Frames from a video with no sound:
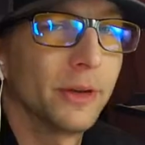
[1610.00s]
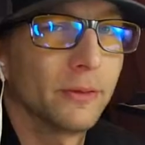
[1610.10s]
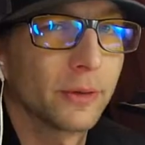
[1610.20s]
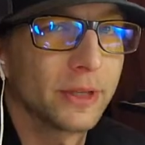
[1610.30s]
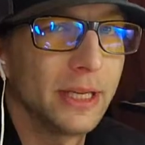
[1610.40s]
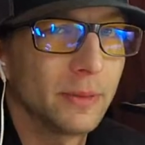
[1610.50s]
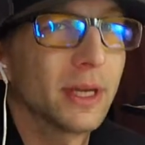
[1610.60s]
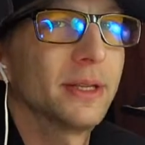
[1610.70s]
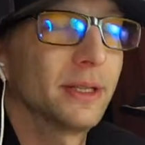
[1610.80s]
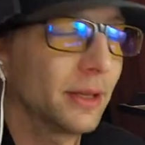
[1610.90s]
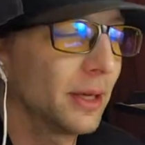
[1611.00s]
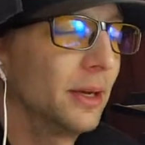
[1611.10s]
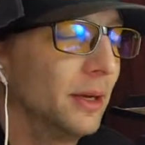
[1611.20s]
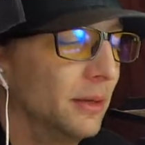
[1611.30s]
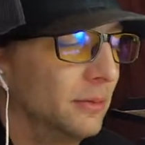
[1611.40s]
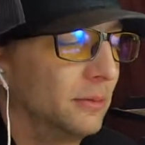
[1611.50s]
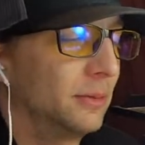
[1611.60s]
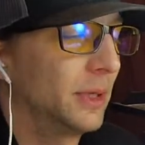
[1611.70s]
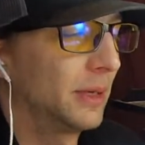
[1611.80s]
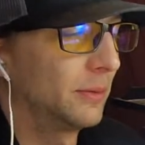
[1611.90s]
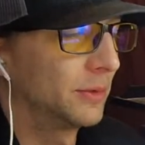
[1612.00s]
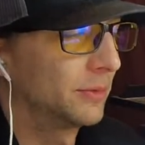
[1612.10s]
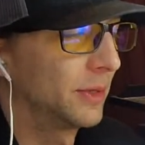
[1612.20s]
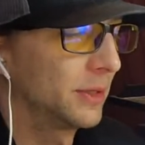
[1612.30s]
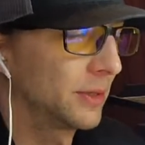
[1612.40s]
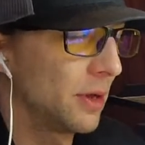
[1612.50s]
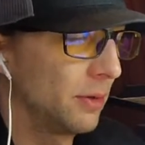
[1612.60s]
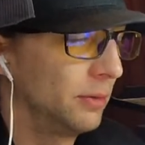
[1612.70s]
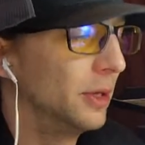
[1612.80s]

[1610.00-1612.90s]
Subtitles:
for Team Godzilla. That was really slow.